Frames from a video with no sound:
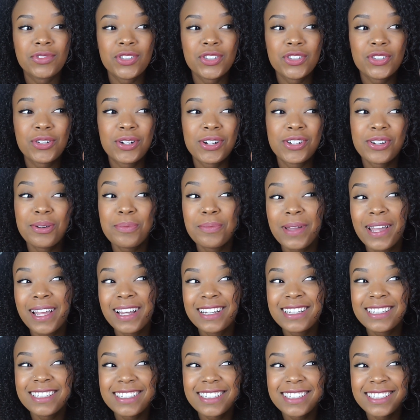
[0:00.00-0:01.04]
Trisha
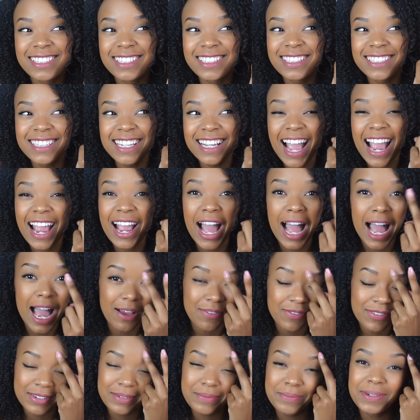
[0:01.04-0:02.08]
Paytas, just because like I
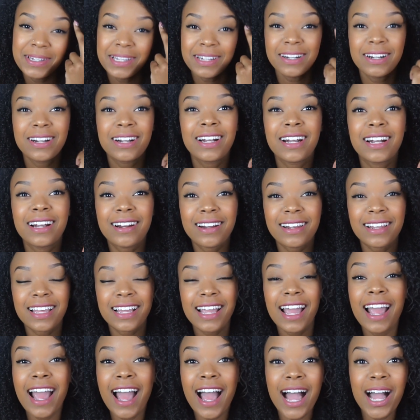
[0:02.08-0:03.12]
have to meet her.
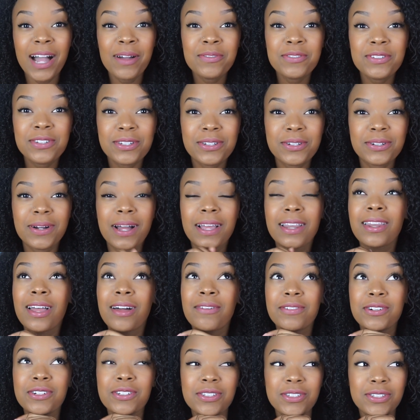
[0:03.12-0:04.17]
Like, I have to. I
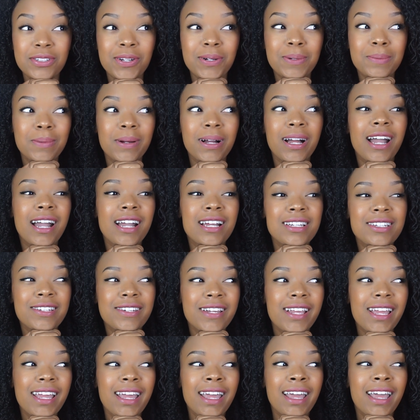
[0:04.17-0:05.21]
love her so
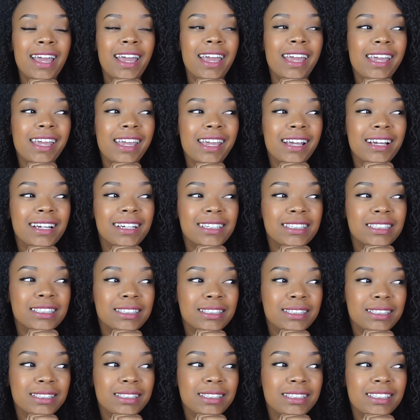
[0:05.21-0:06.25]
much.
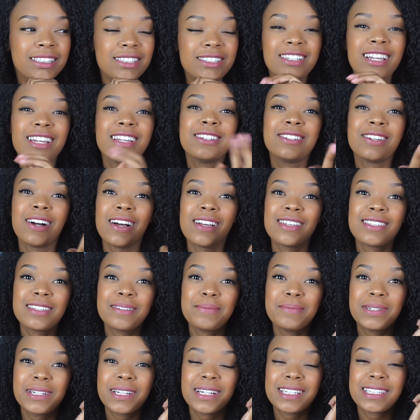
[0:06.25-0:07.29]
And Shane
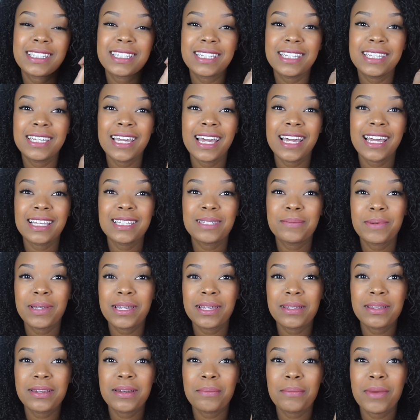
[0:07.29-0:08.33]
Dawson, because he has
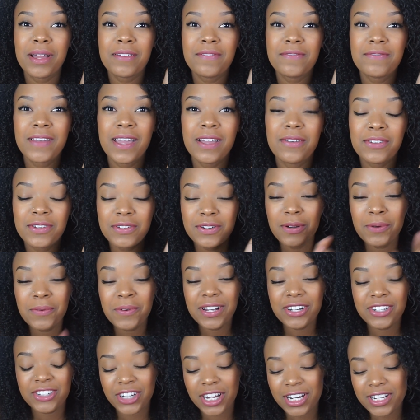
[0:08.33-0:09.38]
been my favorite. You know
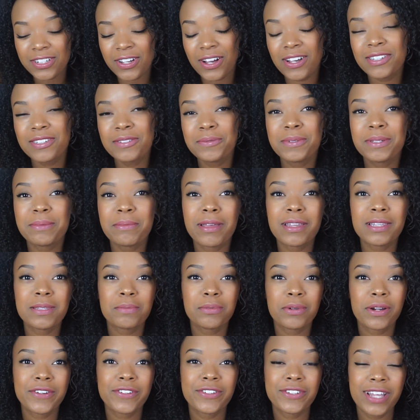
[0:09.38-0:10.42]
what? Shane Dawson was my
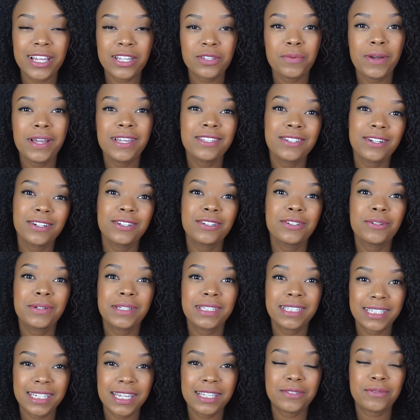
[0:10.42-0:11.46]
inspiration. That's why I started
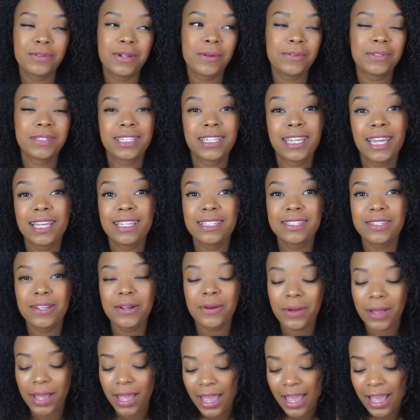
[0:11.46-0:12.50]
doing skits when I was a kid.
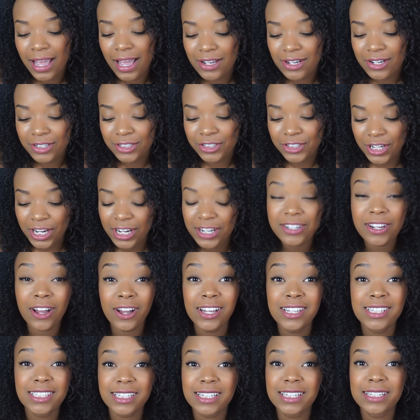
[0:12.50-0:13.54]
So Shane
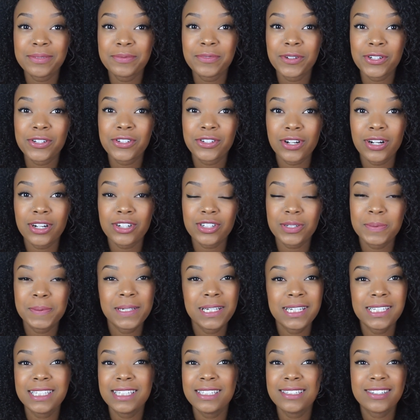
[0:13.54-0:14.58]
Dawson for sure, just
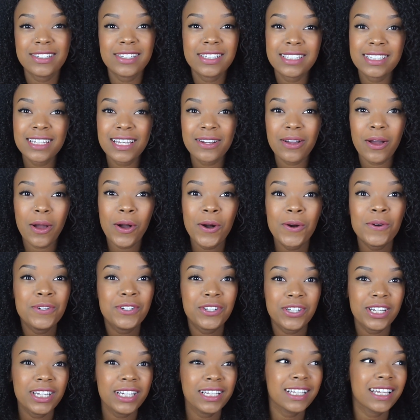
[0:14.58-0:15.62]
because he's just like
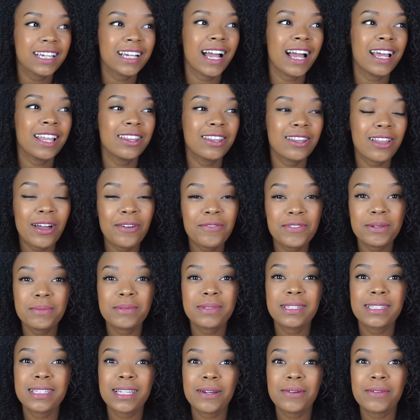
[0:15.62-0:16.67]
OG. Like, I loved him
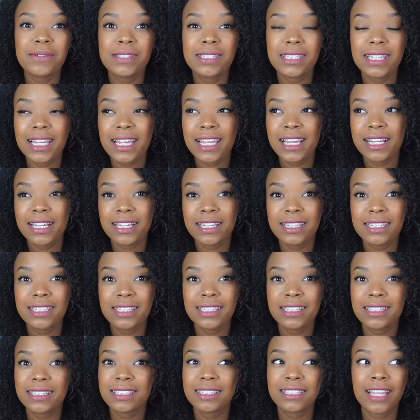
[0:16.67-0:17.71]
since I was like
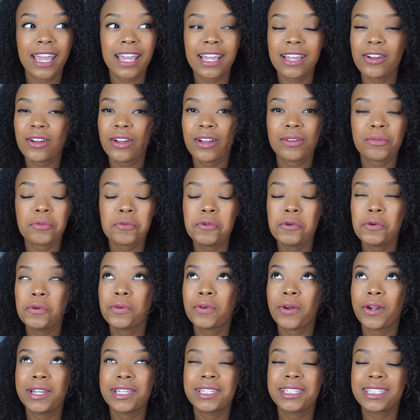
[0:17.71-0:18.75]

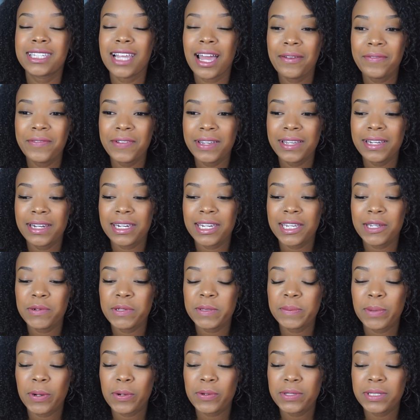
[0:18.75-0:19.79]
grade 7, and he
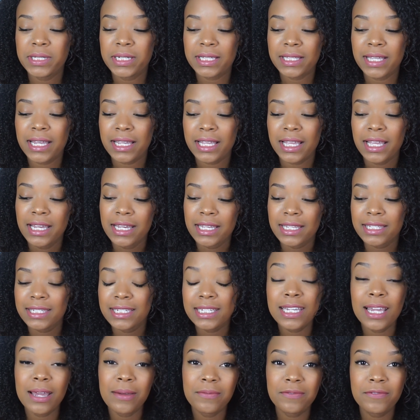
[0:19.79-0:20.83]
was posting like
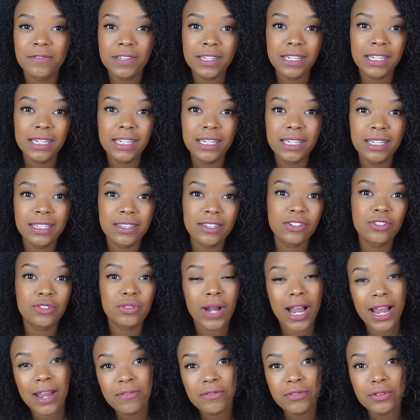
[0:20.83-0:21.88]
DMV and the
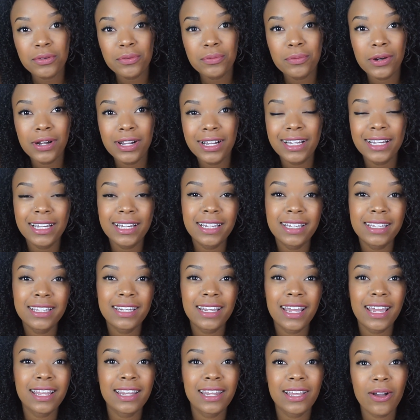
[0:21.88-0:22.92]
drive-through
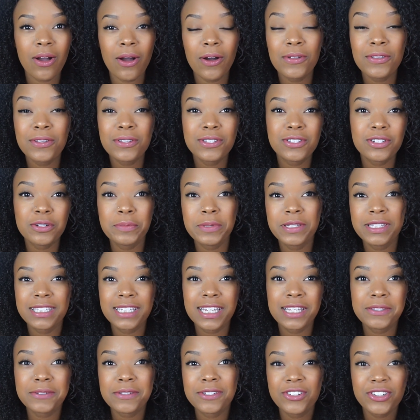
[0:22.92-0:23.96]
one and like all those stupid
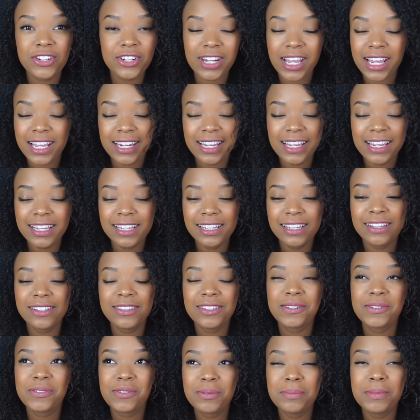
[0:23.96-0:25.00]
skits with Shanae.
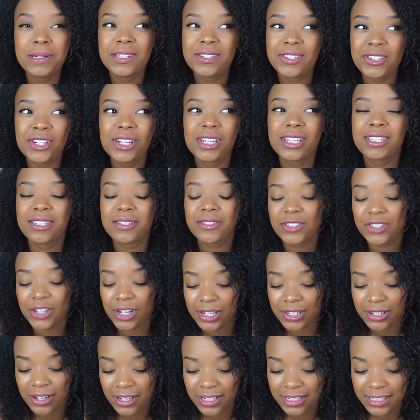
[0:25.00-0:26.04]
Those are my shit. So
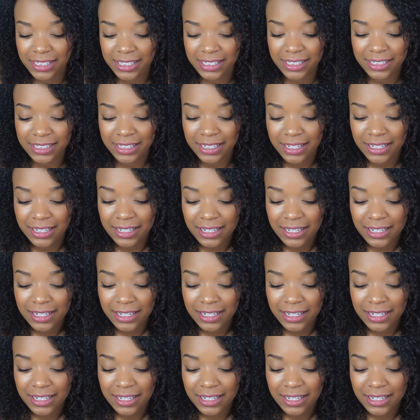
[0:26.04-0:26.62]
Shane Dawson.